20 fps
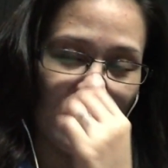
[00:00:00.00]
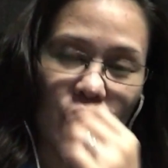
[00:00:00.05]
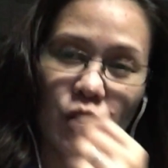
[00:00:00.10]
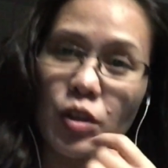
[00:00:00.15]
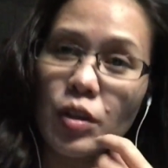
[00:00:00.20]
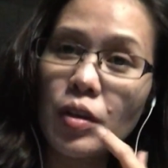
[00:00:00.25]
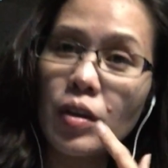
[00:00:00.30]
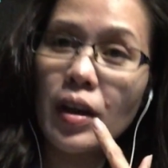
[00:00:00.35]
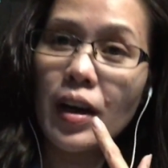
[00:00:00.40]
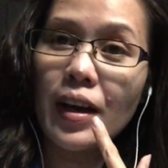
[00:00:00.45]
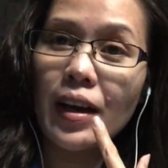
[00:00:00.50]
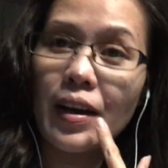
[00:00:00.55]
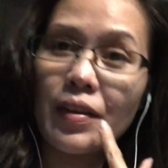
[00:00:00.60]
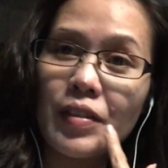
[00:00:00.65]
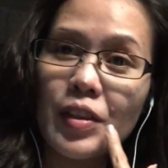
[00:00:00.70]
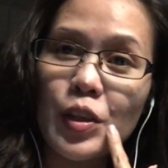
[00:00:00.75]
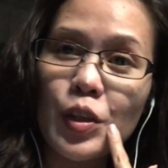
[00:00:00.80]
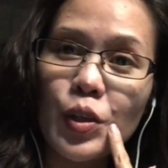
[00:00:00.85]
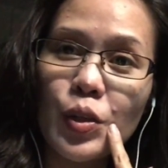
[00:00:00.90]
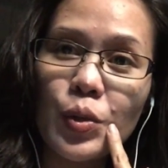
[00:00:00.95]
So I
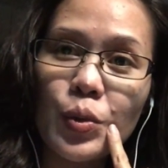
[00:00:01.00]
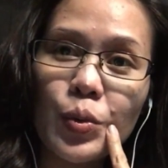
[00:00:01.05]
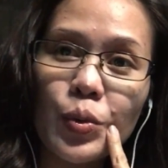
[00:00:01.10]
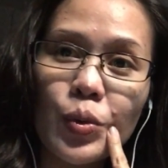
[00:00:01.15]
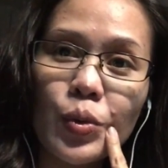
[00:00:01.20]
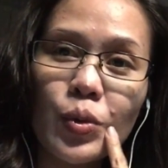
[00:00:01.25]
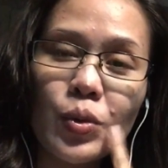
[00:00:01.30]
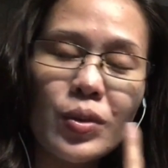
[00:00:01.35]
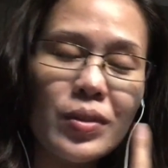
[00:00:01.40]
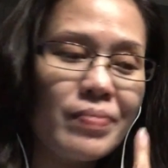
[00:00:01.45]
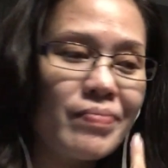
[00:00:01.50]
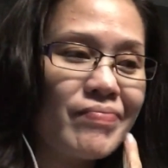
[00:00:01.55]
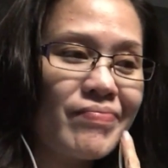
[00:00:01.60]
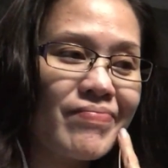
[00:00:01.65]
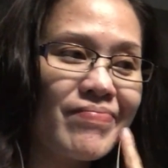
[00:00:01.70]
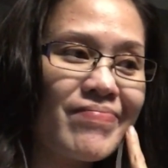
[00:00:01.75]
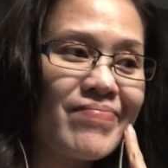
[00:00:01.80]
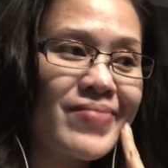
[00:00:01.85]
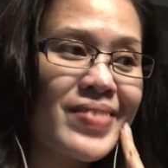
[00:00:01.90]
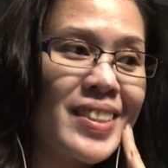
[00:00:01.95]
have a new
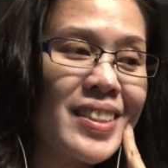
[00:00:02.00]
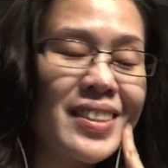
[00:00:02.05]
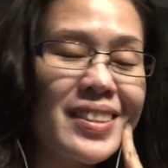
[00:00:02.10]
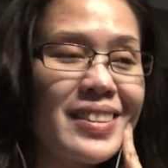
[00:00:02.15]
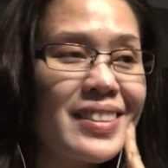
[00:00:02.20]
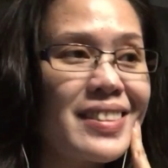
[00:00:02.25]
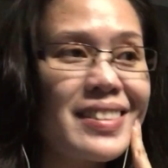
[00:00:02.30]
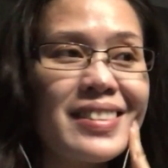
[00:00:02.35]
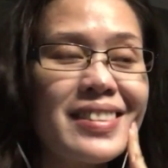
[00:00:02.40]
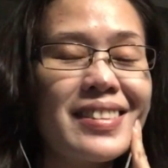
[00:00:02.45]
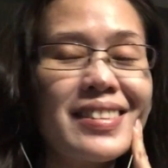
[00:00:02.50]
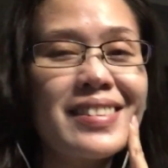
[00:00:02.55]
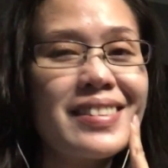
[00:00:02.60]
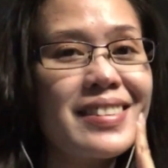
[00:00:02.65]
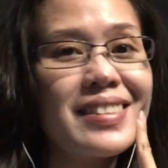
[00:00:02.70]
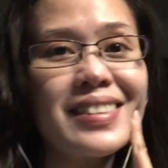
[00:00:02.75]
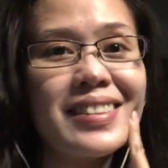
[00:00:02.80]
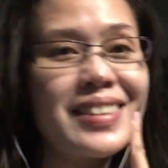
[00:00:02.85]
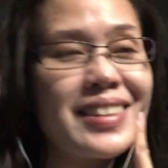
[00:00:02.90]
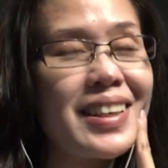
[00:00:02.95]

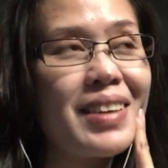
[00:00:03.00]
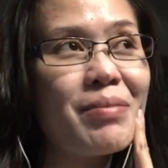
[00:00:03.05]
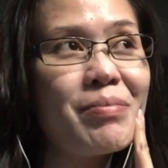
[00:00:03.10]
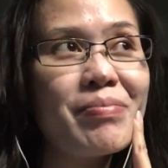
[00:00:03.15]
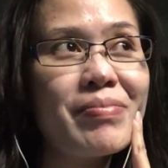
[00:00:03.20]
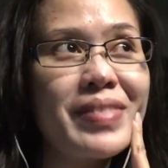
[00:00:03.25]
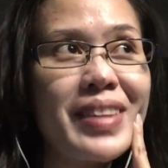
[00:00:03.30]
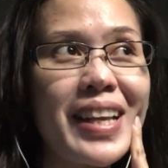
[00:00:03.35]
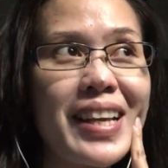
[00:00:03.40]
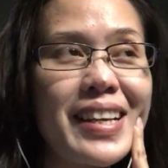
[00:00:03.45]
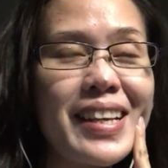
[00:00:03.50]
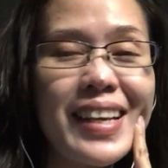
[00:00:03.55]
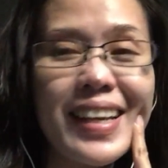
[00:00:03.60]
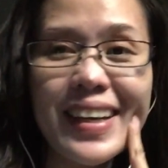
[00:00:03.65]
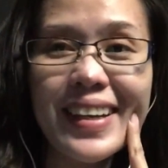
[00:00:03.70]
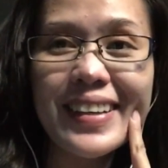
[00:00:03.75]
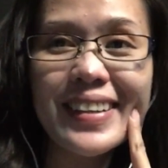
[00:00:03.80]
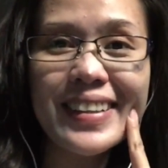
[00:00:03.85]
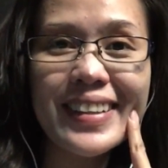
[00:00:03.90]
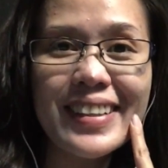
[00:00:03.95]
something
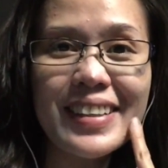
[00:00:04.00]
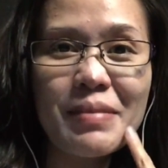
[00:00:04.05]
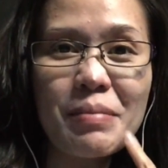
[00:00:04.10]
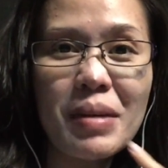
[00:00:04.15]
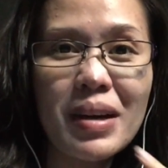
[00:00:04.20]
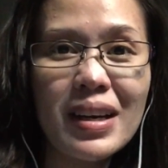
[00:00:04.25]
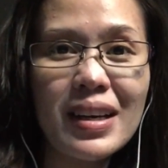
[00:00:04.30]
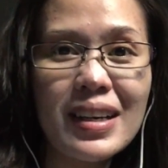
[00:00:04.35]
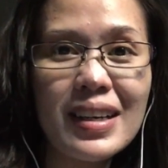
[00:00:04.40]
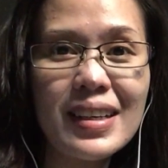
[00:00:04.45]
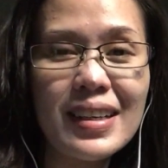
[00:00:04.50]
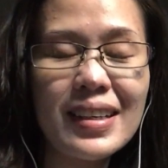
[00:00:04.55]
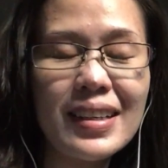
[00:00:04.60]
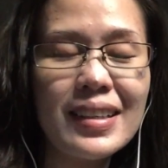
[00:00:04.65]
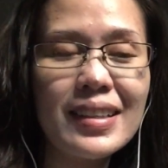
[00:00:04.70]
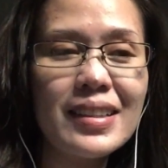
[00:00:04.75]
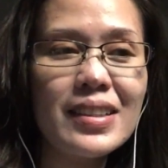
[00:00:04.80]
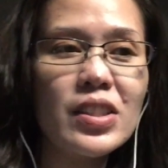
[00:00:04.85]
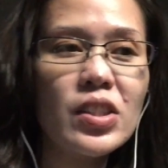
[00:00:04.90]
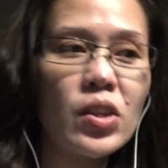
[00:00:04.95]
here na
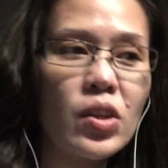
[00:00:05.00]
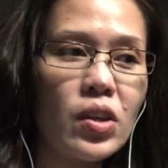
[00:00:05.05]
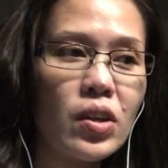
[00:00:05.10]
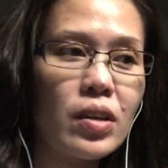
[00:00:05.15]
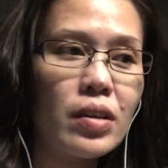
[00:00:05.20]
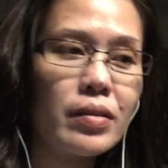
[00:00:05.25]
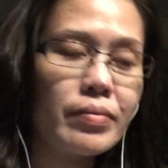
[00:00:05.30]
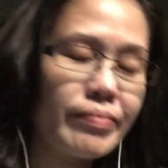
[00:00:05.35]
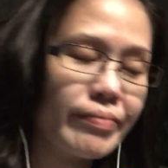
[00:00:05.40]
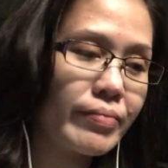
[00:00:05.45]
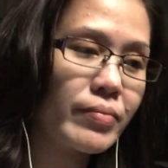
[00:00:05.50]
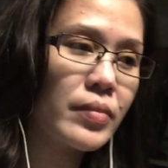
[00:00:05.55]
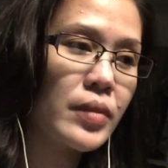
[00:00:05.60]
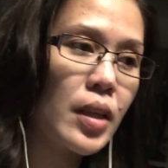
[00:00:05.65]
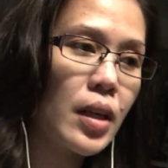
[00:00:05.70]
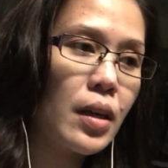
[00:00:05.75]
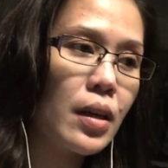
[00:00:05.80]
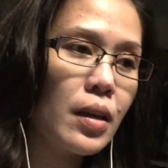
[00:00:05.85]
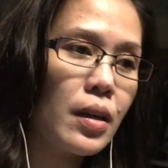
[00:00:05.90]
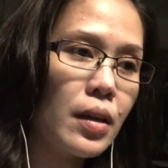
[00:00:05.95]
naman, so
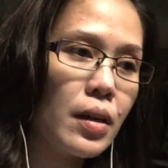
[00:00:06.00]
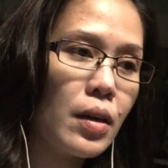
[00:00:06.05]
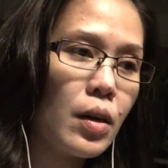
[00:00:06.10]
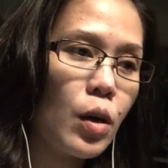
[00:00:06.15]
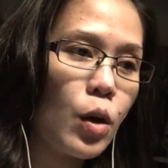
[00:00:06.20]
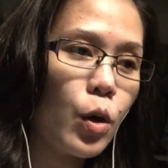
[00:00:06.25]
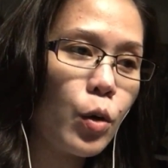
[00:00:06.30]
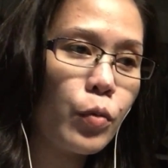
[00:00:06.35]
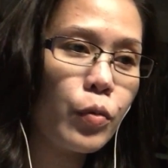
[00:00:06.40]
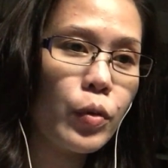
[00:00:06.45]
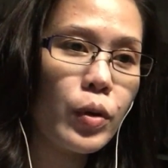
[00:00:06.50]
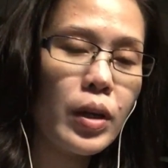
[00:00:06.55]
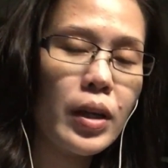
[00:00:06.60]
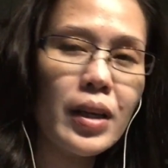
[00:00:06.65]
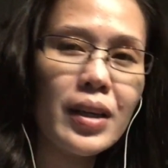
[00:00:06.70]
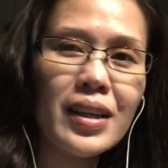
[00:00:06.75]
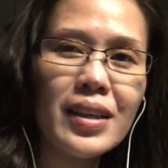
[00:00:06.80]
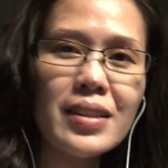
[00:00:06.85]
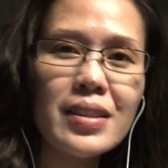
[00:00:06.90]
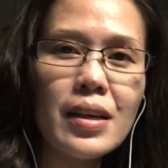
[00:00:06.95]

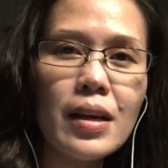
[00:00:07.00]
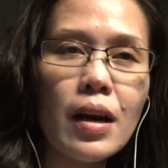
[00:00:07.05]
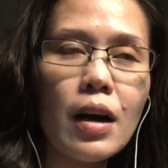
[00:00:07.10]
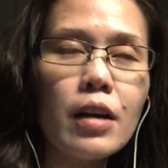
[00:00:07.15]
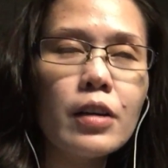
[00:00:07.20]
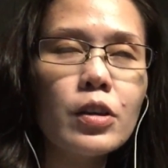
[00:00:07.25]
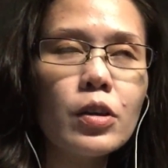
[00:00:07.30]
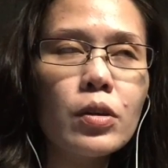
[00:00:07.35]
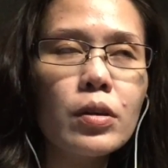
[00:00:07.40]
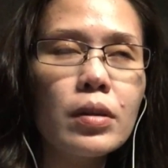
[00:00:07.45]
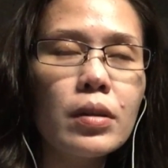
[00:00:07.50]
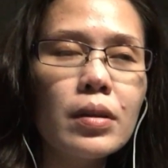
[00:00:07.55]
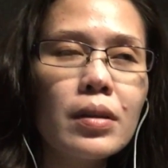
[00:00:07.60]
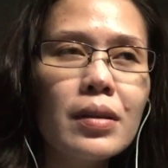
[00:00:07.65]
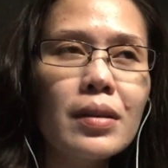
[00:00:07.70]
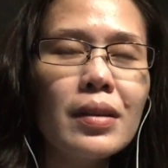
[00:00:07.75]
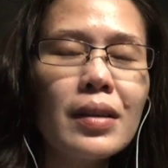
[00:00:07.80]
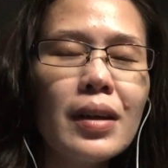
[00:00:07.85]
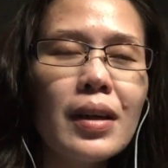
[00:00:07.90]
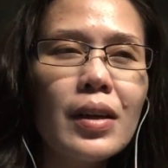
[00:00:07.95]
hopefully, kasi ano,
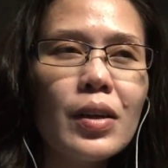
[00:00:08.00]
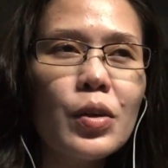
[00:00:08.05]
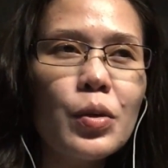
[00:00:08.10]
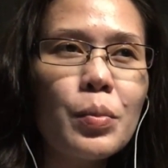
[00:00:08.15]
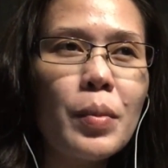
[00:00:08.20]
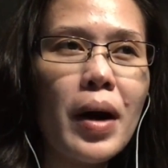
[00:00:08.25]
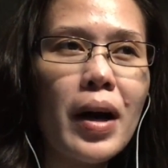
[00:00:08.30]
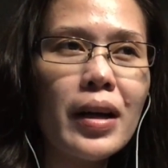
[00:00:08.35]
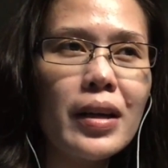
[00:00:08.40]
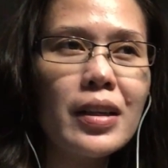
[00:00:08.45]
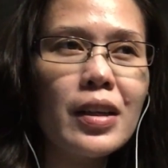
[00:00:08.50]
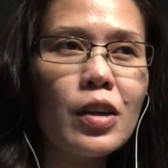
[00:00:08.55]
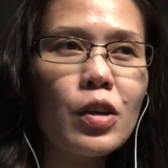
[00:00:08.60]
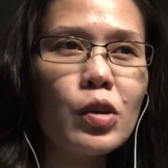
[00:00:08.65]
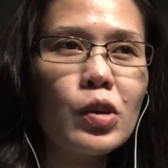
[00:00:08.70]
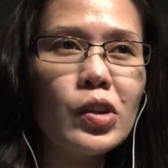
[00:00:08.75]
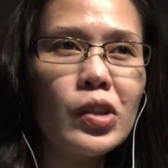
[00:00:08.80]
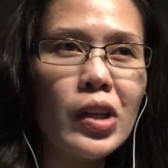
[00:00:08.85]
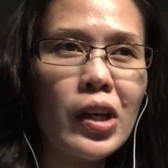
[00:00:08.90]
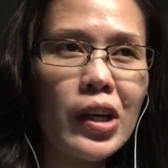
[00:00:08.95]
kumain
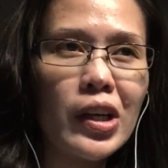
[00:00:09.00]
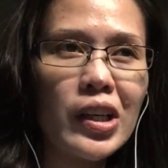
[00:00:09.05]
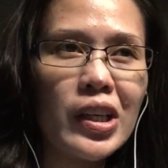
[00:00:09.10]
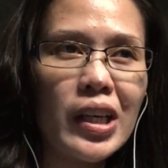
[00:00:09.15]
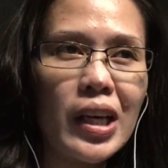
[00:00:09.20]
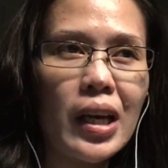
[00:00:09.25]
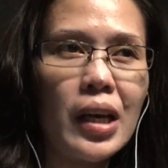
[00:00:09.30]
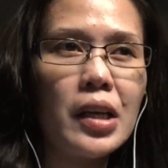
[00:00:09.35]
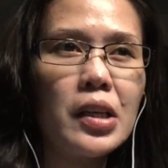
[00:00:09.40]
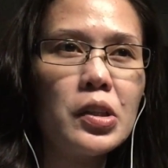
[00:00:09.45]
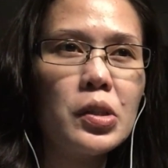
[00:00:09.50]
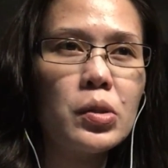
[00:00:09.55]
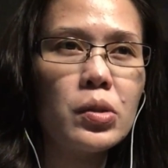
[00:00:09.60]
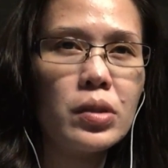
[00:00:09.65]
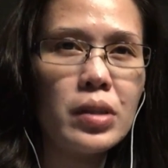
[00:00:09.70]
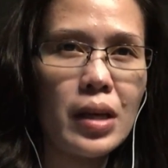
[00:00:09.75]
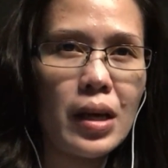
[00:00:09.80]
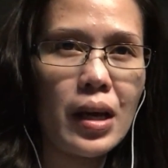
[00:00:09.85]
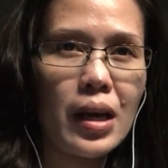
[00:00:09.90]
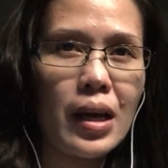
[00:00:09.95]
ako ng cake
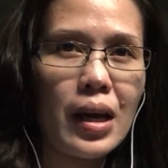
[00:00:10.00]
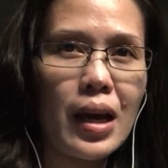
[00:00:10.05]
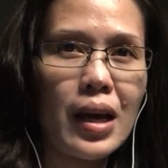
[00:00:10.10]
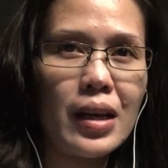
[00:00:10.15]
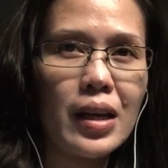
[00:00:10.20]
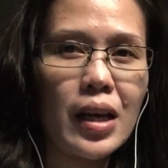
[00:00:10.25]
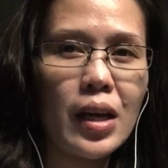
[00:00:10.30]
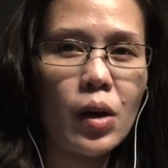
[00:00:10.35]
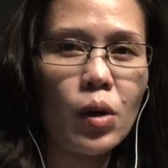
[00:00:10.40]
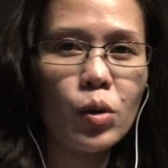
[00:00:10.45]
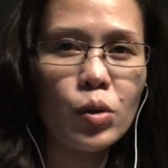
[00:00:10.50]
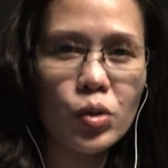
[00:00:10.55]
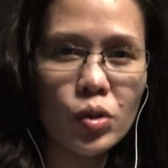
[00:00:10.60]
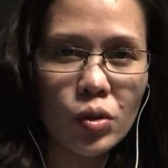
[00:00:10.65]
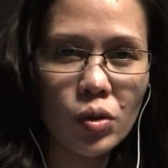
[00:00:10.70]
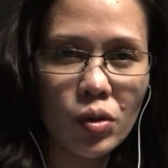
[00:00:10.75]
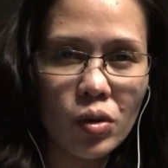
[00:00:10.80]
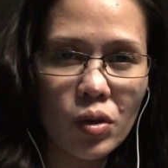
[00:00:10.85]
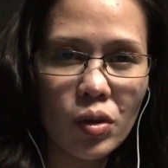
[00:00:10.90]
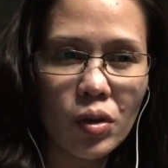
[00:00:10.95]
today and I
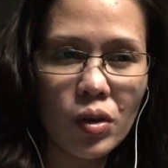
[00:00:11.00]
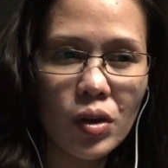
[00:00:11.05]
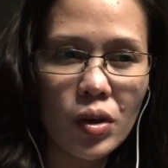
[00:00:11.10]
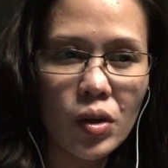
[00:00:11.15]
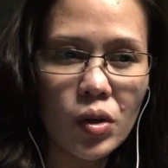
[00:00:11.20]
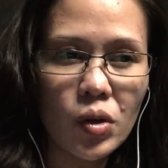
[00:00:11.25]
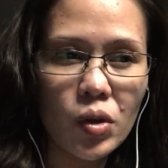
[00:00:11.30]
also